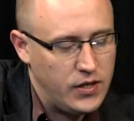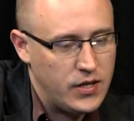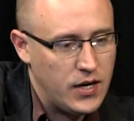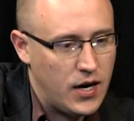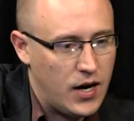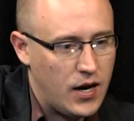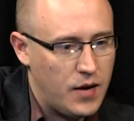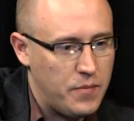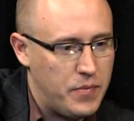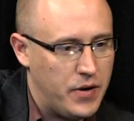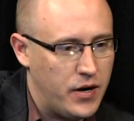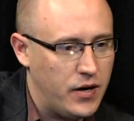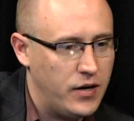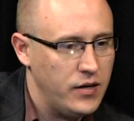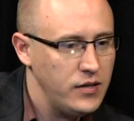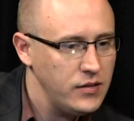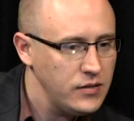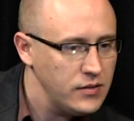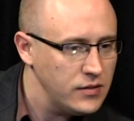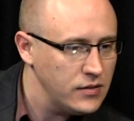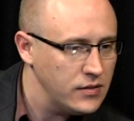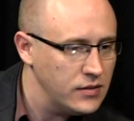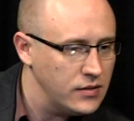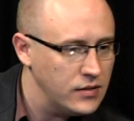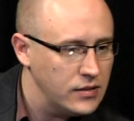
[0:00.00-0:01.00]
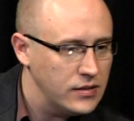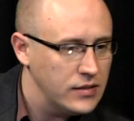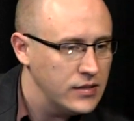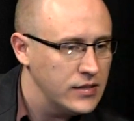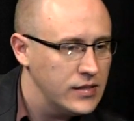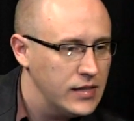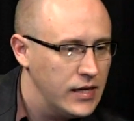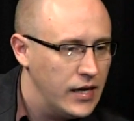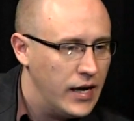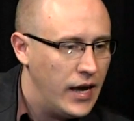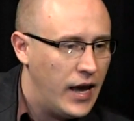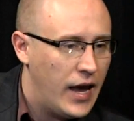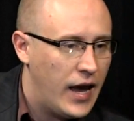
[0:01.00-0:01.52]
Database. Yep.
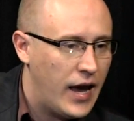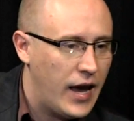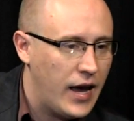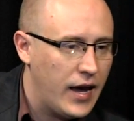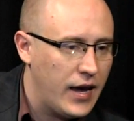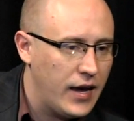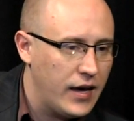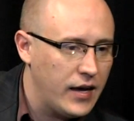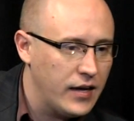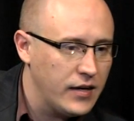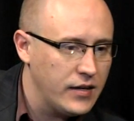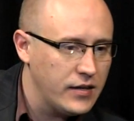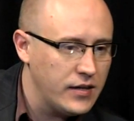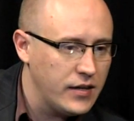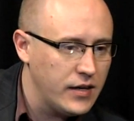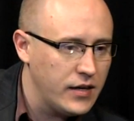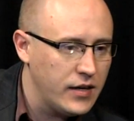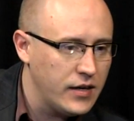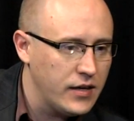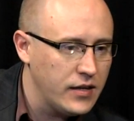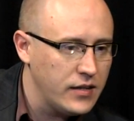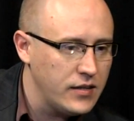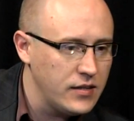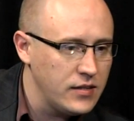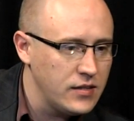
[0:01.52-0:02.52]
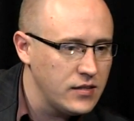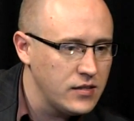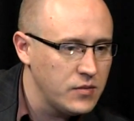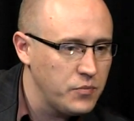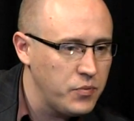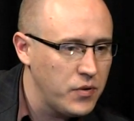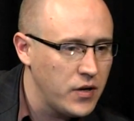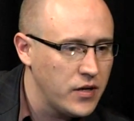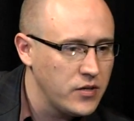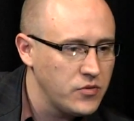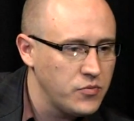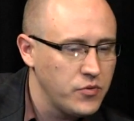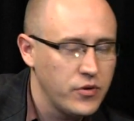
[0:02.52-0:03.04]
And uh, this is a
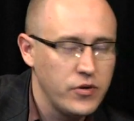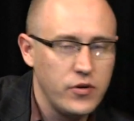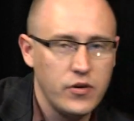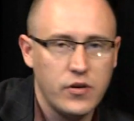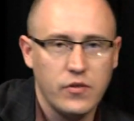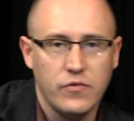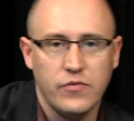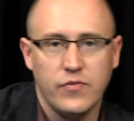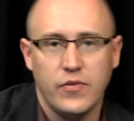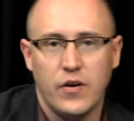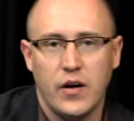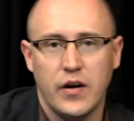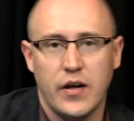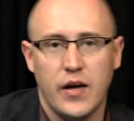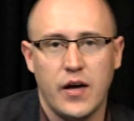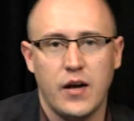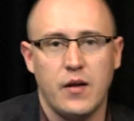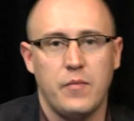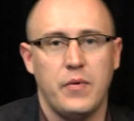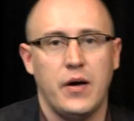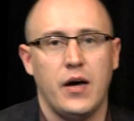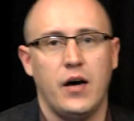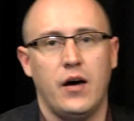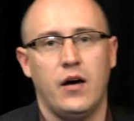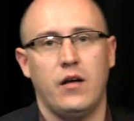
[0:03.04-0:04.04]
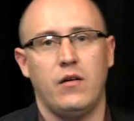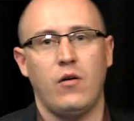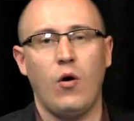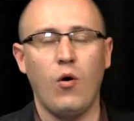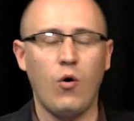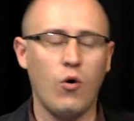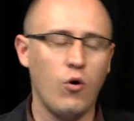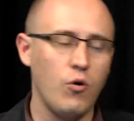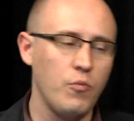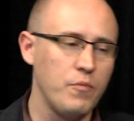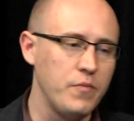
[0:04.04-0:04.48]
place where you can find out about all